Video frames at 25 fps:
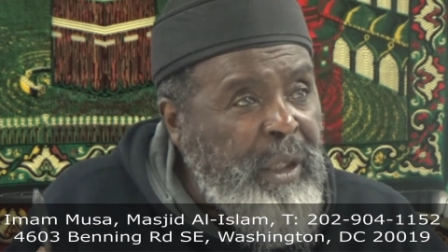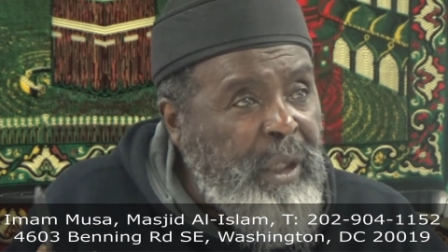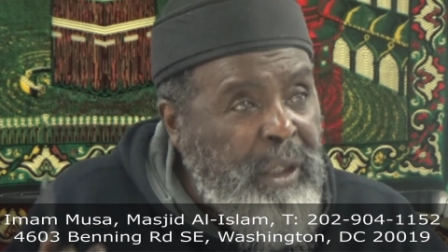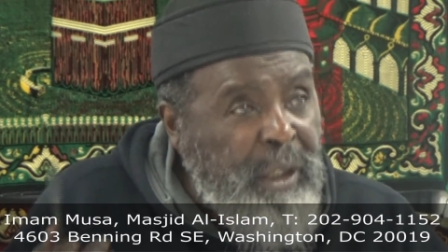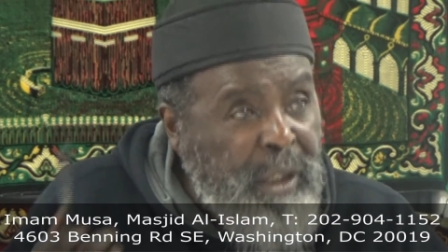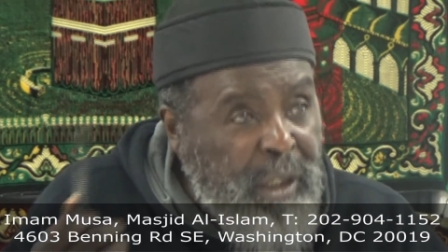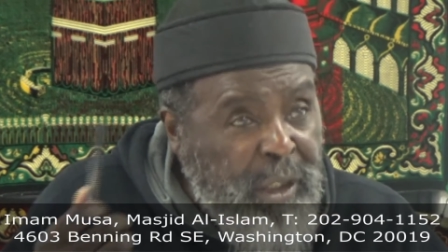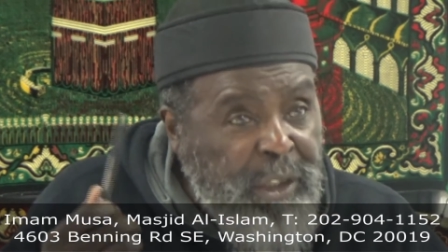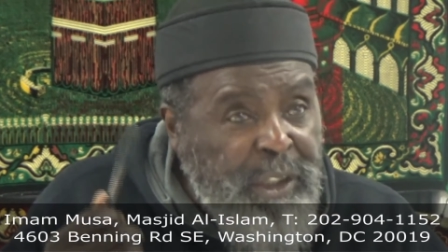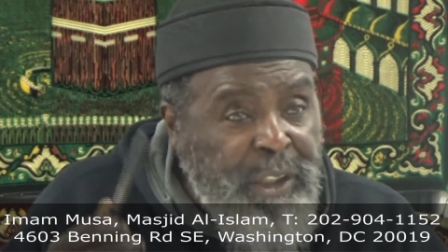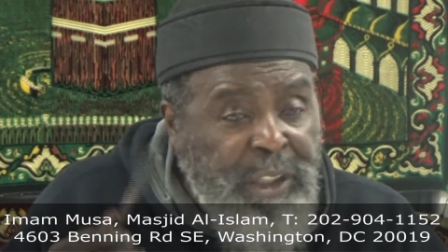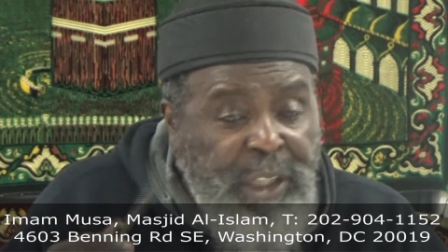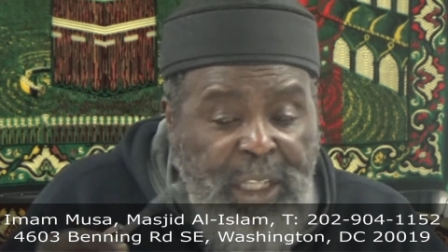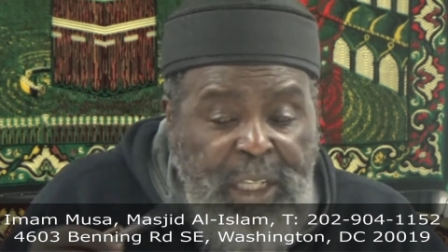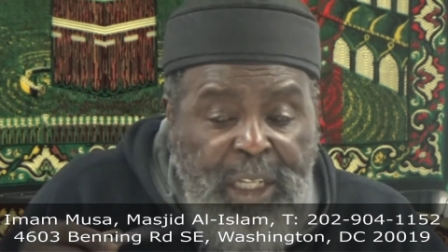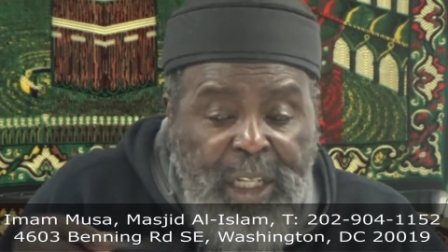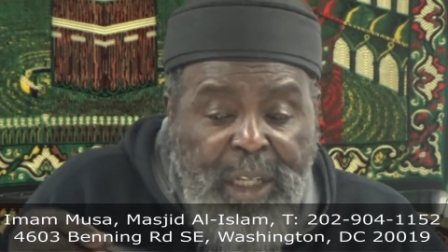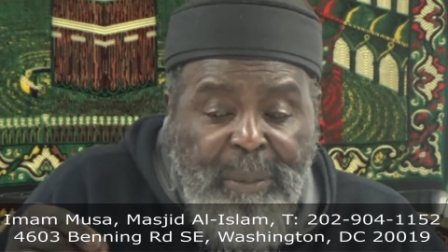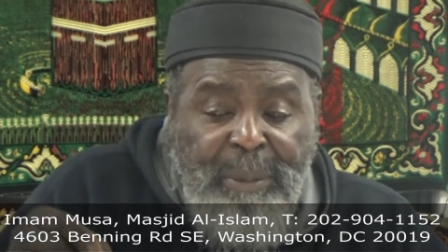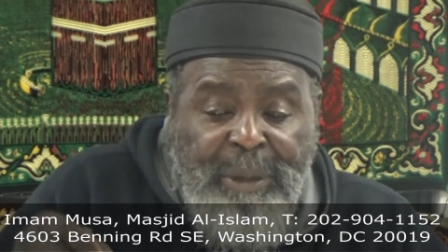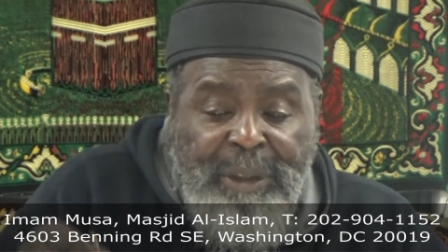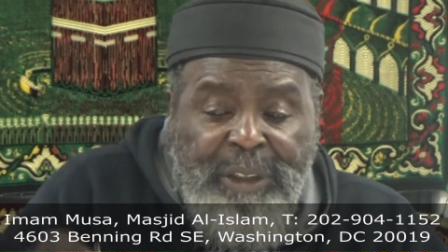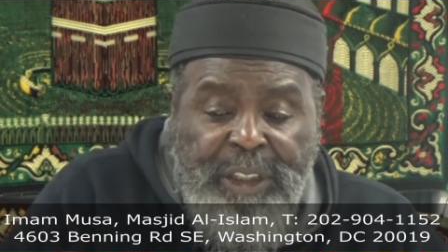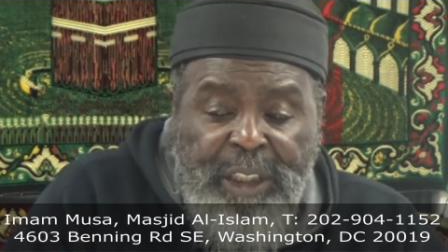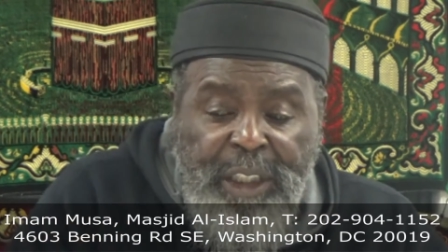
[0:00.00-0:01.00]
Another thing
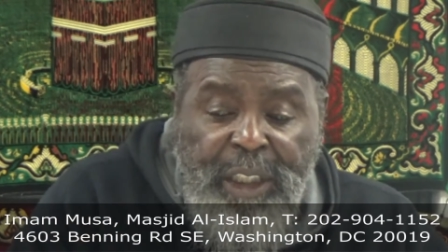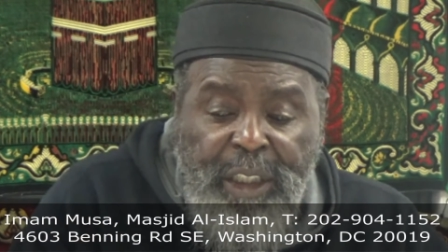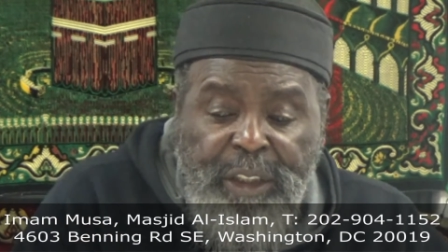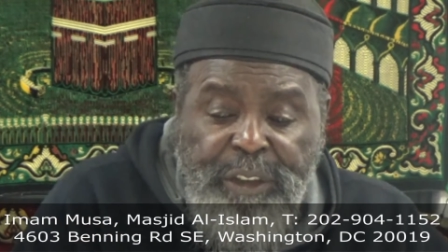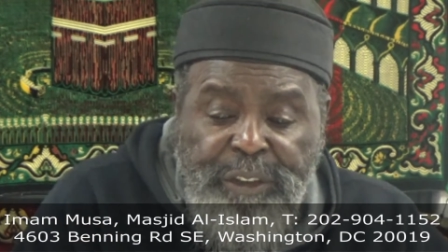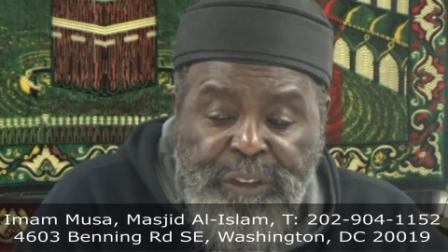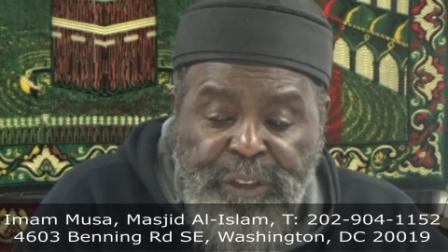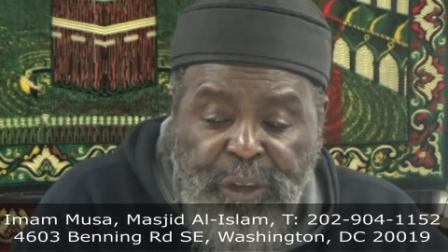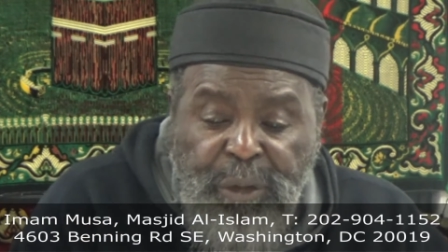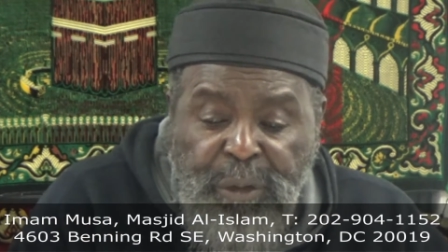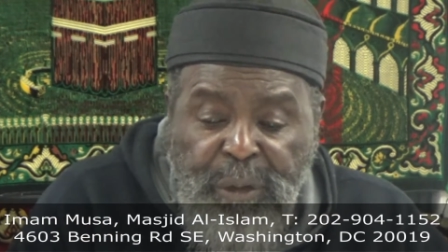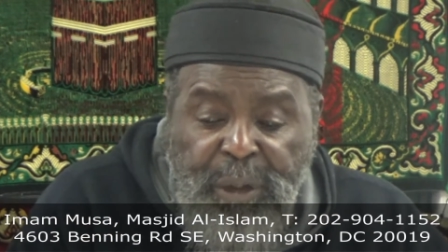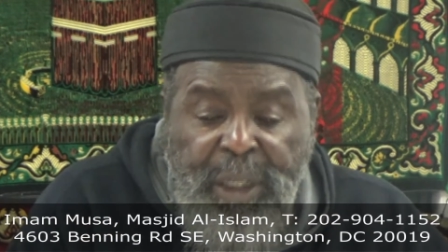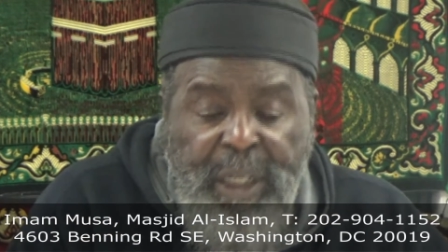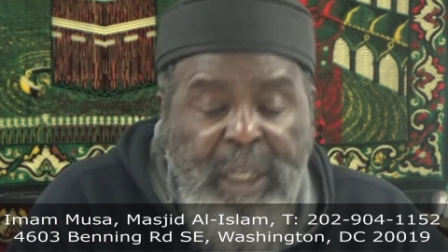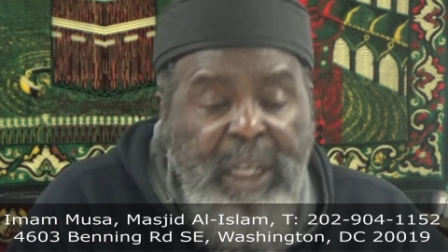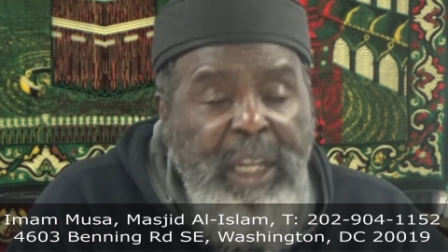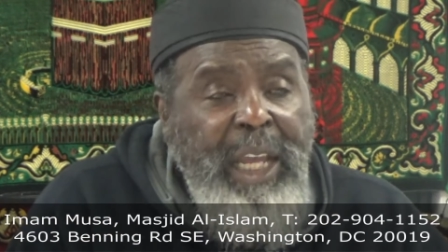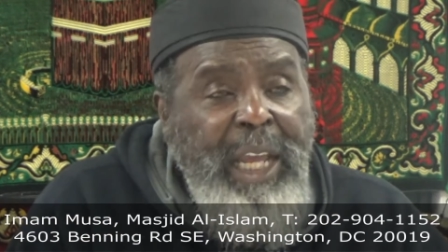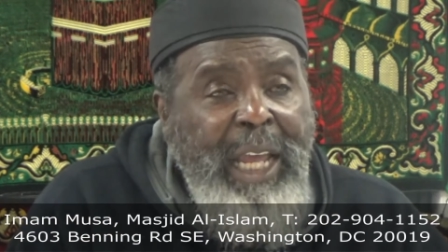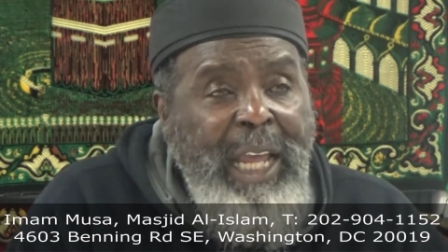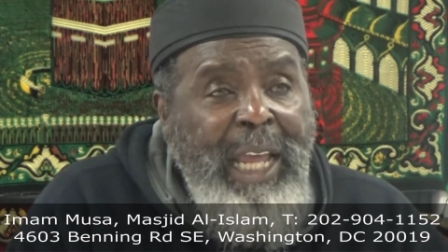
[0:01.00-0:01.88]
I'm going to tell the jury,